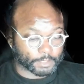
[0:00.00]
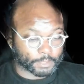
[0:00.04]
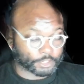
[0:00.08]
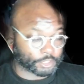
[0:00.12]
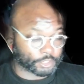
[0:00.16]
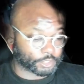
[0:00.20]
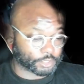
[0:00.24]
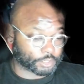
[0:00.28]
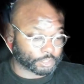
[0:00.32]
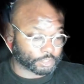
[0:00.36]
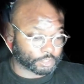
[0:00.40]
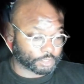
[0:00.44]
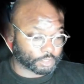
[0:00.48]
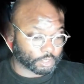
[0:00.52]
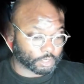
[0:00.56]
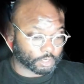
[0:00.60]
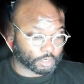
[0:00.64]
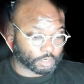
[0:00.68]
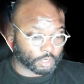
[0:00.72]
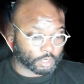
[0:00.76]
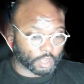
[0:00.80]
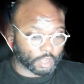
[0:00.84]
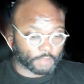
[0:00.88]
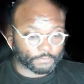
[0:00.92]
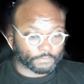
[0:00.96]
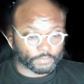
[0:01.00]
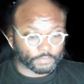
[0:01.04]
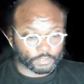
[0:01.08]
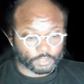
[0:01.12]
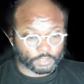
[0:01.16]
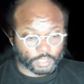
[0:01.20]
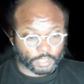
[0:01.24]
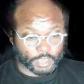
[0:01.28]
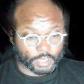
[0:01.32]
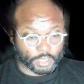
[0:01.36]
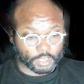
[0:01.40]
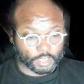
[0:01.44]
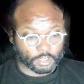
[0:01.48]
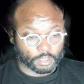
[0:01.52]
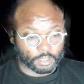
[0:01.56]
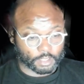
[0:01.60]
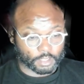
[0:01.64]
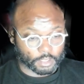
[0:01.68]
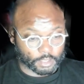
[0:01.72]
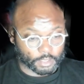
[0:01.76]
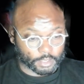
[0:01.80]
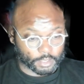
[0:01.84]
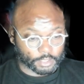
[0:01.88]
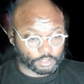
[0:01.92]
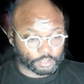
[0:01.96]
just to start it off is taking
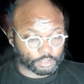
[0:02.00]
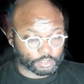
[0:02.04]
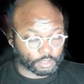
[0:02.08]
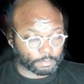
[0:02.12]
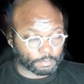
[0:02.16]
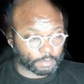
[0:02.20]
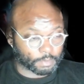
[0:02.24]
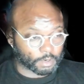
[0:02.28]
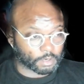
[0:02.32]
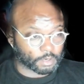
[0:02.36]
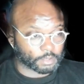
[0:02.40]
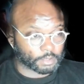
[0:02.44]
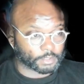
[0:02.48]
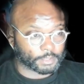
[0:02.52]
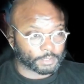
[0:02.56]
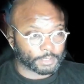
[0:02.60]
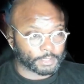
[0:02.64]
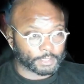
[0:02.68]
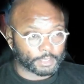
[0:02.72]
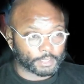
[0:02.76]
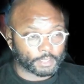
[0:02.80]
the engine apart.